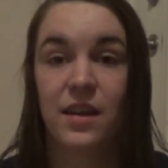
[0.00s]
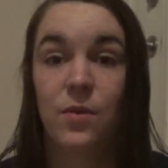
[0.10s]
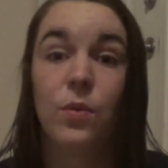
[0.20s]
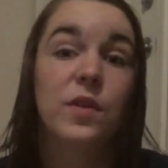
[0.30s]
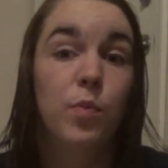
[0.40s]

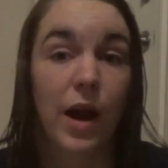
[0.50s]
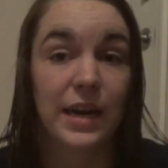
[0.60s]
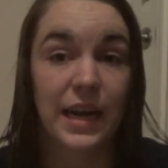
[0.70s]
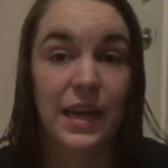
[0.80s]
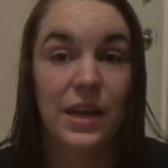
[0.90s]
Was
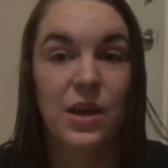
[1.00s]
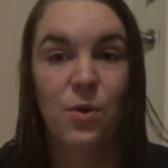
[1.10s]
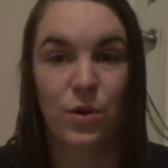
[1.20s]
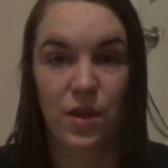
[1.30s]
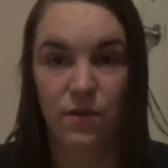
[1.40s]
pregnant
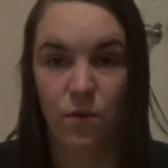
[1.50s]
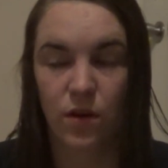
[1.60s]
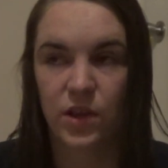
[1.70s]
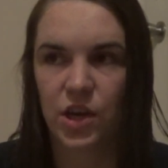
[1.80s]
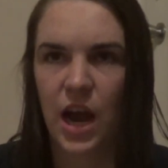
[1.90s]
with our
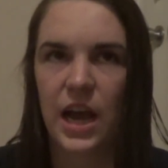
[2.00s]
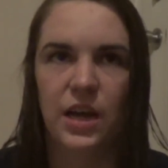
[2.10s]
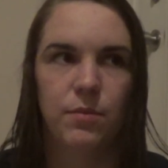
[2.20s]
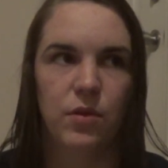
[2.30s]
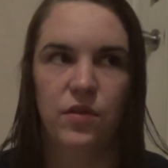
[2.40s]
fourth
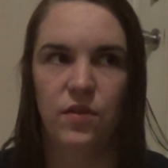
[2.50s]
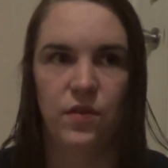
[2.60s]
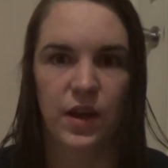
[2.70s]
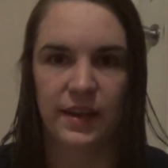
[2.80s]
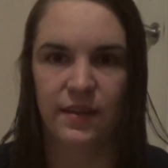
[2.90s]
child. Most of you
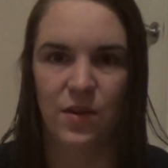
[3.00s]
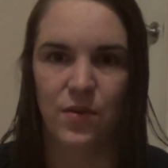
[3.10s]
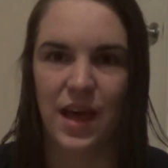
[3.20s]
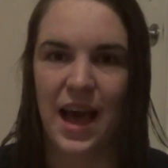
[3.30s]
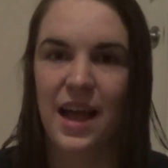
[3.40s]
guys know
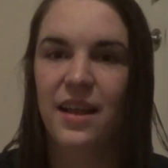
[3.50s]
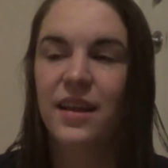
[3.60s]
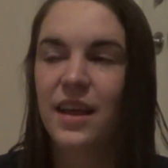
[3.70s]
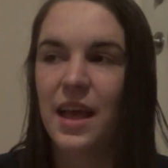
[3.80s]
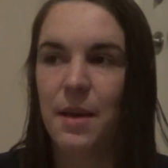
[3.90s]
that.
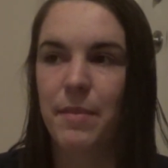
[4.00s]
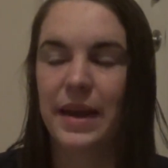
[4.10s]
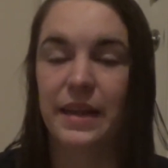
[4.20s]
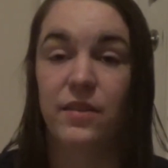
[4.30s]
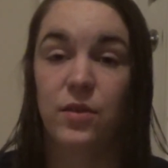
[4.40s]
Made
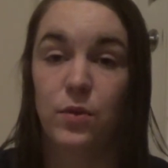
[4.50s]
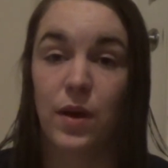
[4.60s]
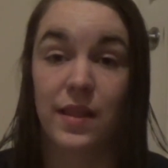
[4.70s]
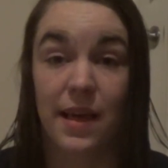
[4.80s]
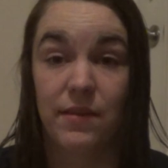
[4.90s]
it to
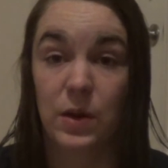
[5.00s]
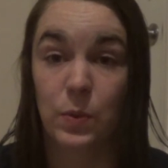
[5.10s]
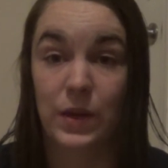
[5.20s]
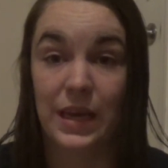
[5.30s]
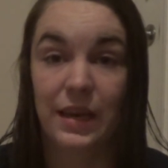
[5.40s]
11
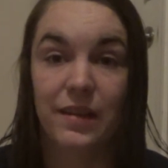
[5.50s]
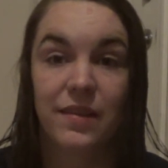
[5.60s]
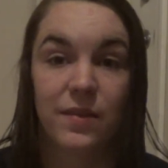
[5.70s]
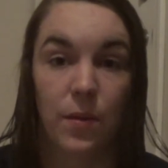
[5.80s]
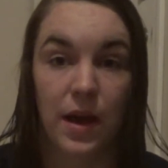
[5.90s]
weeks,
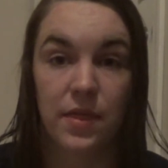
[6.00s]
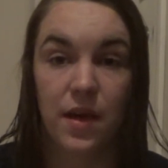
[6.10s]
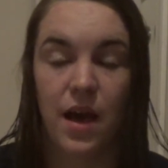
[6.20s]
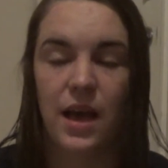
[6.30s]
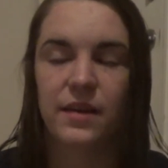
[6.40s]
so I
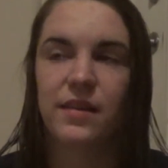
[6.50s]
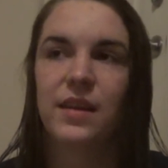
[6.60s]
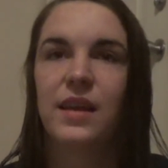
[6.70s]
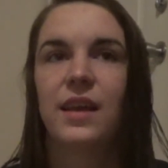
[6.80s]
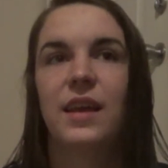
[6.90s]
thought,
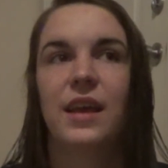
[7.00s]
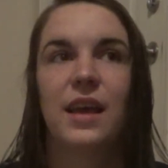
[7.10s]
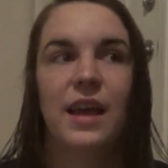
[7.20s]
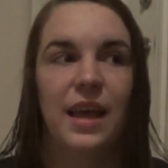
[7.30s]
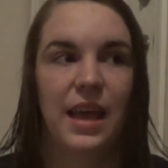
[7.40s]

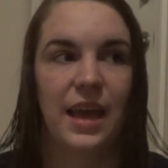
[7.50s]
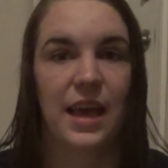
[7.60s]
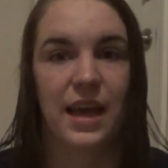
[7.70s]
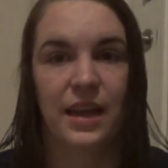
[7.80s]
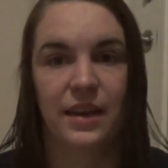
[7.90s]

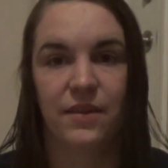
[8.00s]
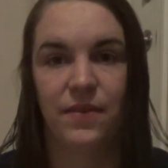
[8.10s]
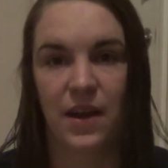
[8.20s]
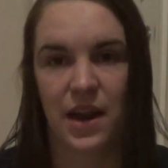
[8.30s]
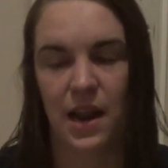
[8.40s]
and
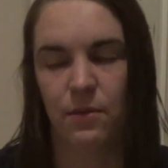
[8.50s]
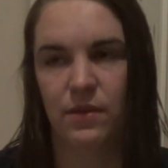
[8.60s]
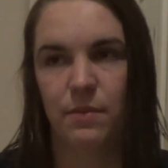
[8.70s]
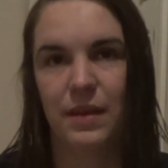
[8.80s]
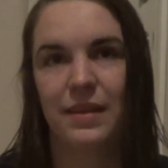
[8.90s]
found out it was
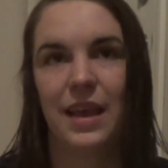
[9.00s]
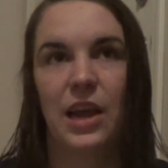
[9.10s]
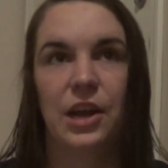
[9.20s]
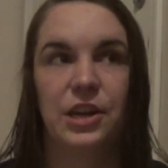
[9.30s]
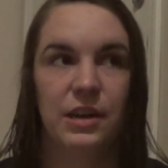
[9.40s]
a
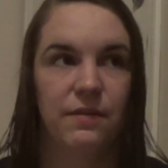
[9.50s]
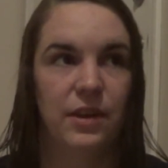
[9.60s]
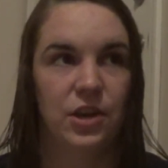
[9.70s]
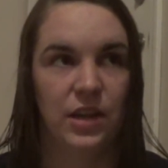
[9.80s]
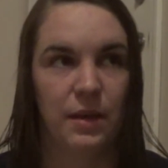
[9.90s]
miscarriage and
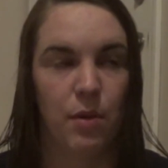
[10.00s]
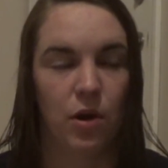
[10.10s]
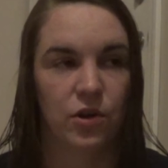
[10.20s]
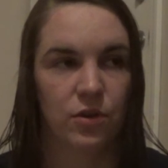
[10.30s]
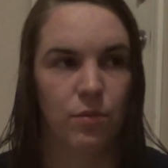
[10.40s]
eventually a
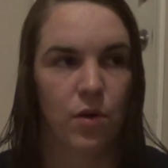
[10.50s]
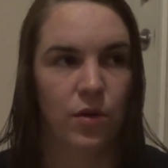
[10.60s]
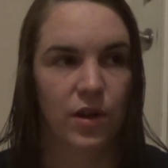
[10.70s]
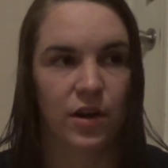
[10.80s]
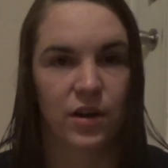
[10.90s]
partial
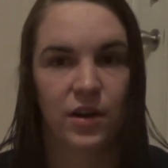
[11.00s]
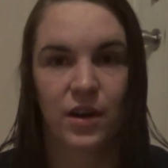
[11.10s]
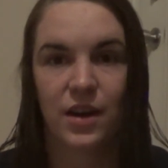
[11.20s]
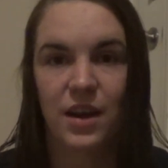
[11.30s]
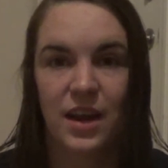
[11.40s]
molar.
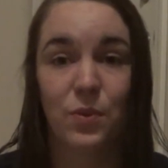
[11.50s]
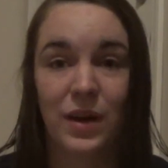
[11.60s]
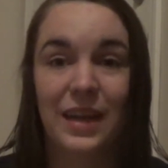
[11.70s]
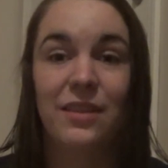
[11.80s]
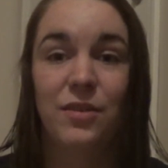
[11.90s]

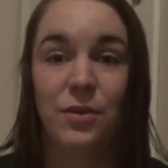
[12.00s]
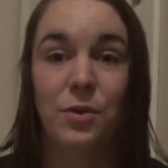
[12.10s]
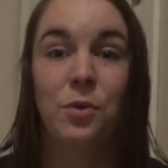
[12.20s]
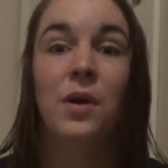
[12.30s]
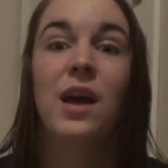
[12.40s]
Wanted to